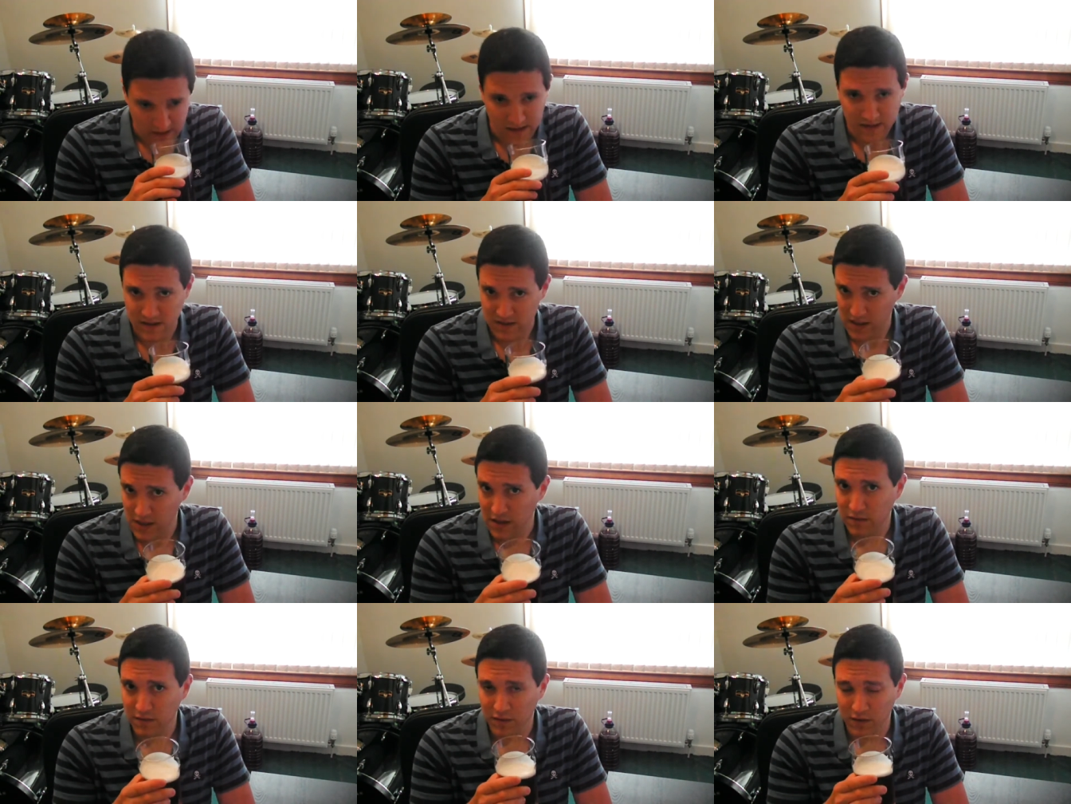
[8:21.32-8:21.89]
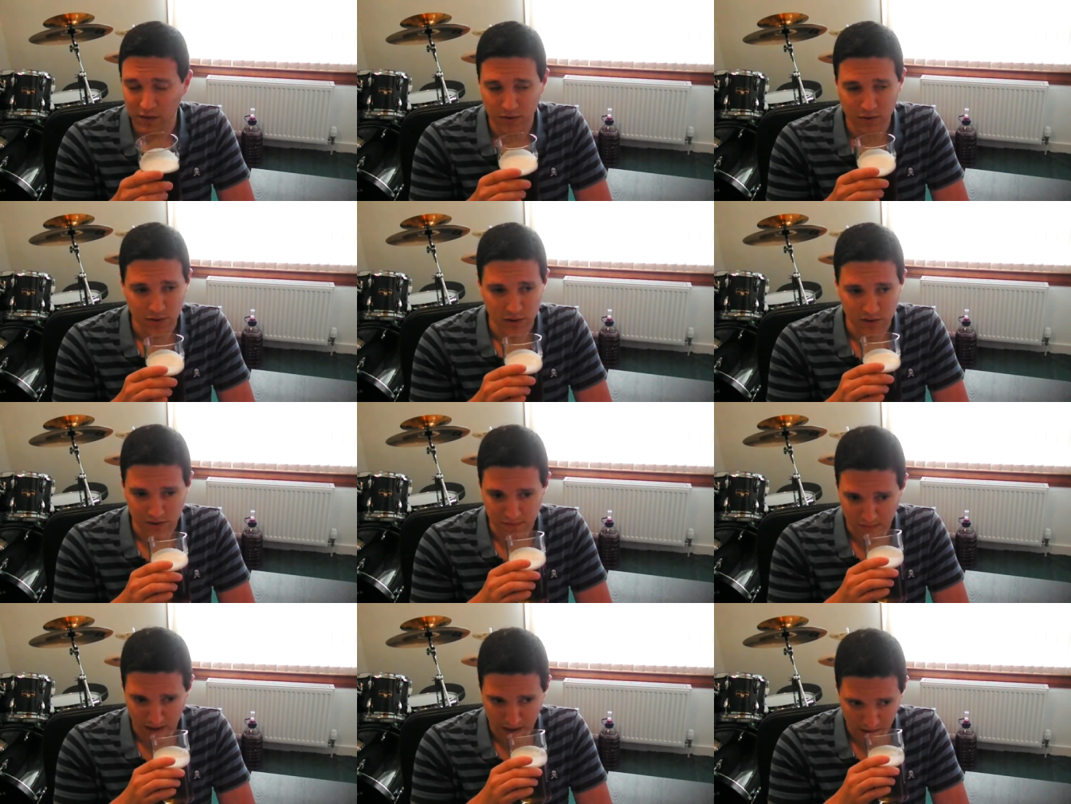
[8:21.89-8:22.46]
it's easier to
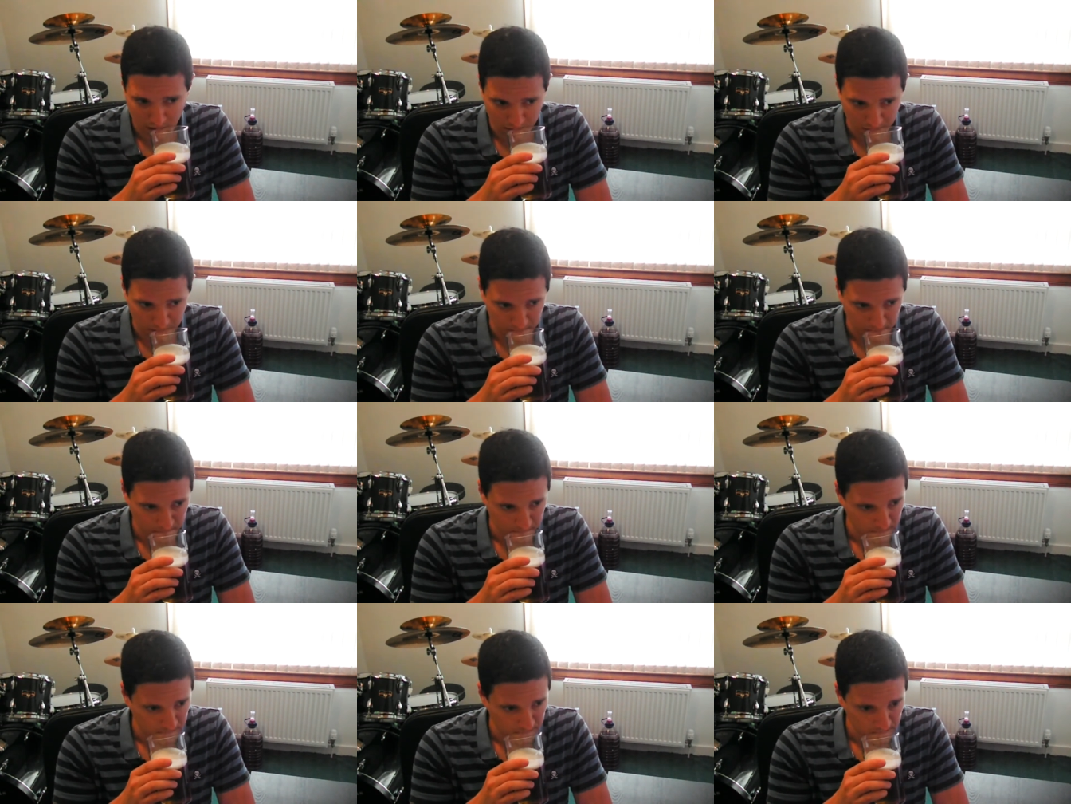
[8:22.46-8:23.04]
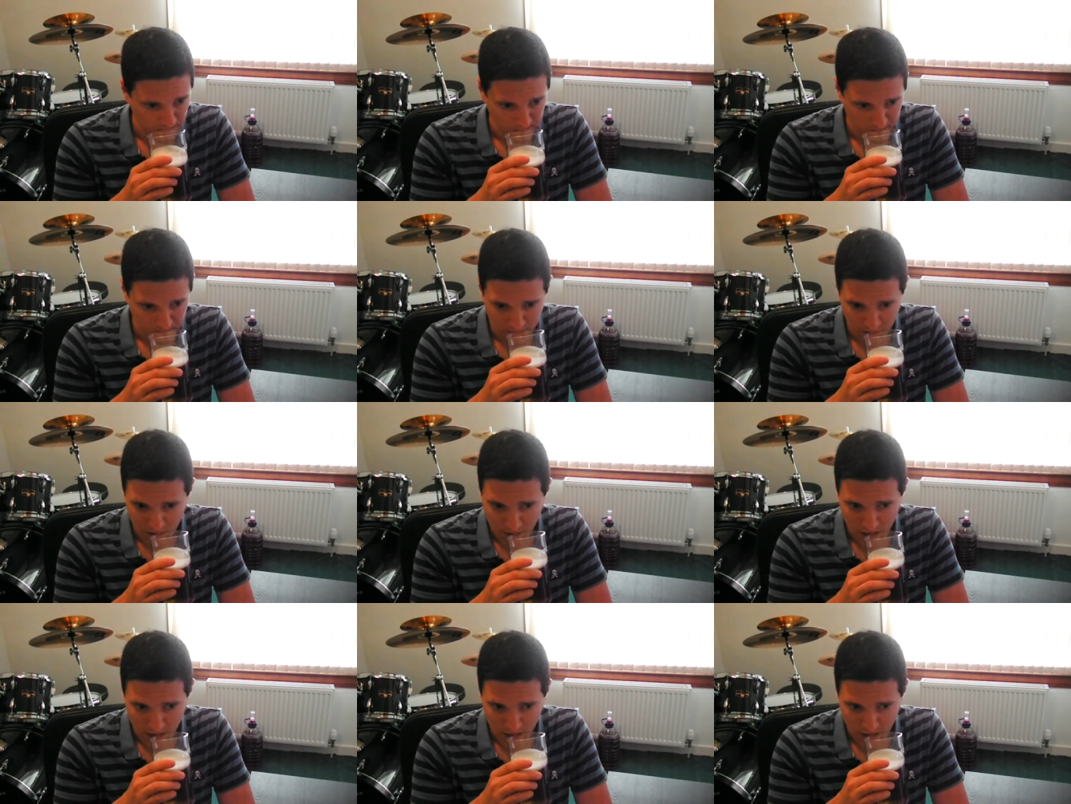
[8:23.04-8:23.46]
smell the